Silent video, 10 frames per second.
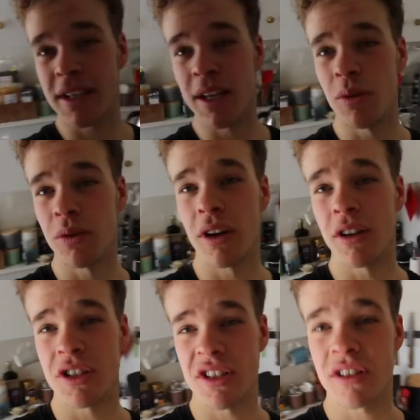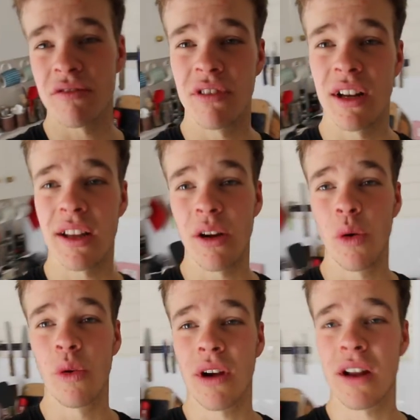Killed just a really
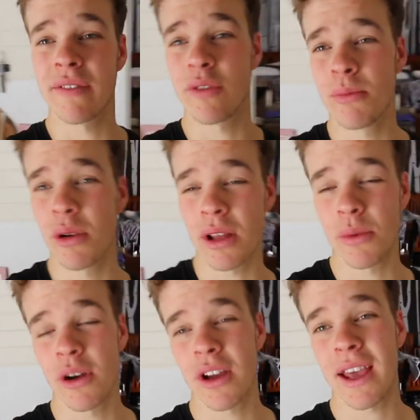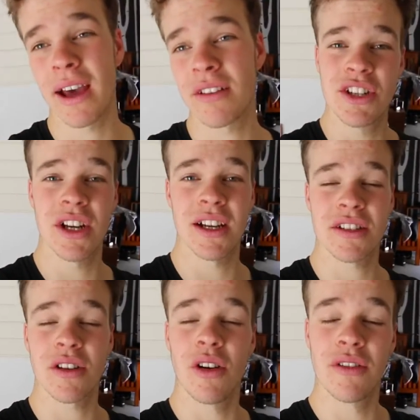all-round full body workout
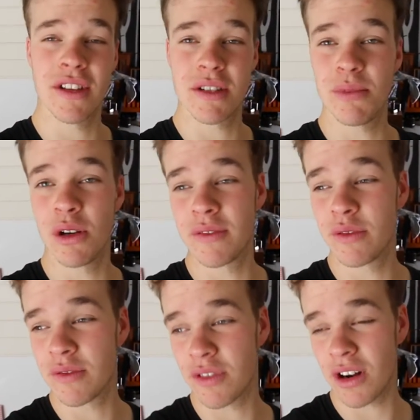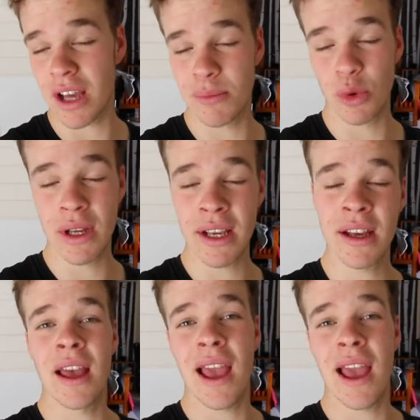just on this beautiful Friday morning.